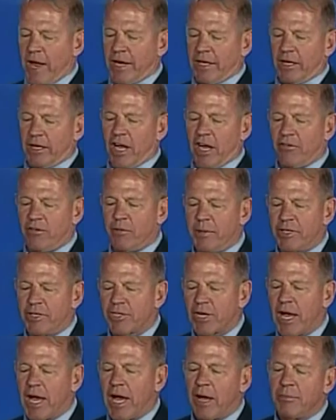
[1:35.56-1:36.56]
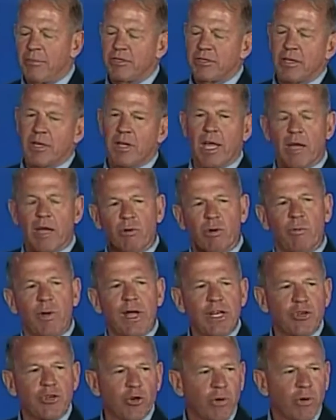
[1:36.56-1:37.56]
in government jobs. And when
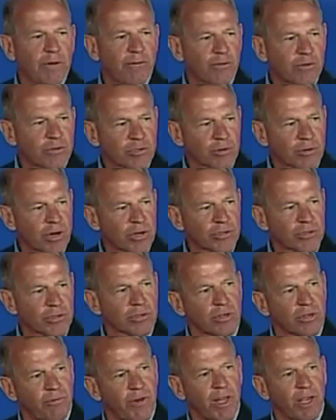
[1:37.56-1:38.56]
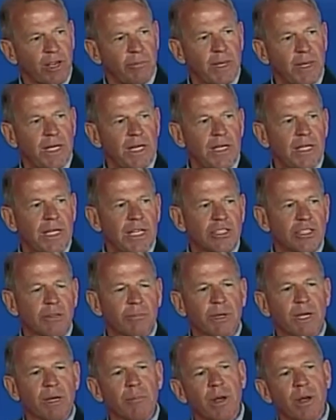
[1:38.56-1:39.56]
we do infrastructure development, it needs
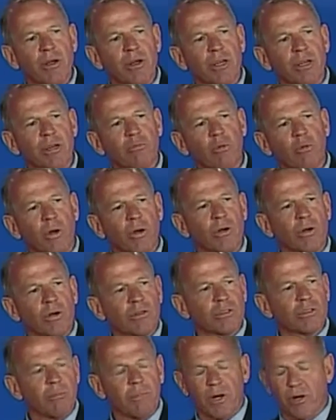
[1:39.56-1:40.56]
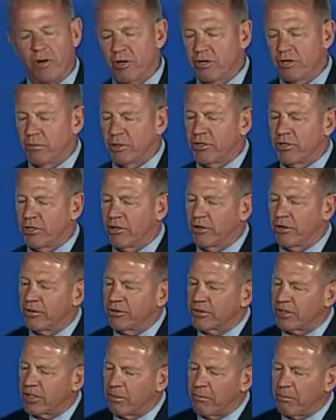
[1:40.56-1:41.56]
to be American workers, American
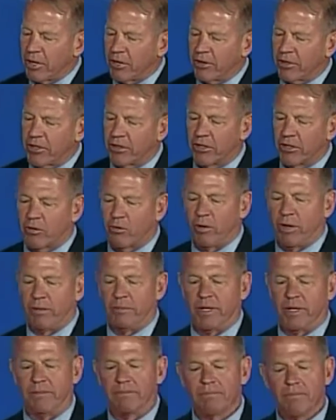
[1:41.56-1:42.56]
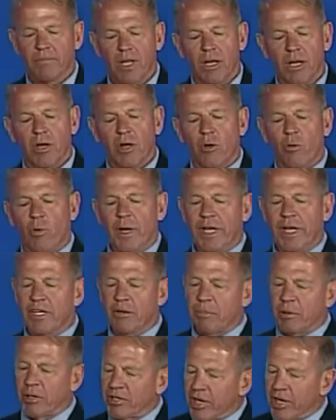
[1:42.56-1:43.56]
materials, and American equipment. We need
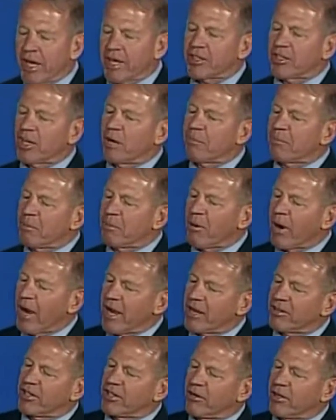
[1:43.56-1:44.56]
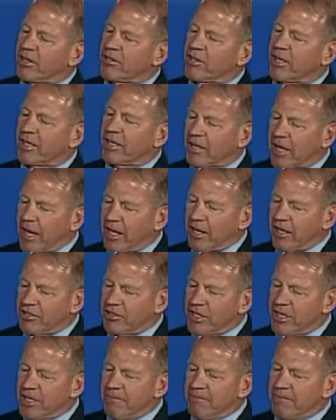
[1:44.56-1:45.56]
to protect our proprietary technology,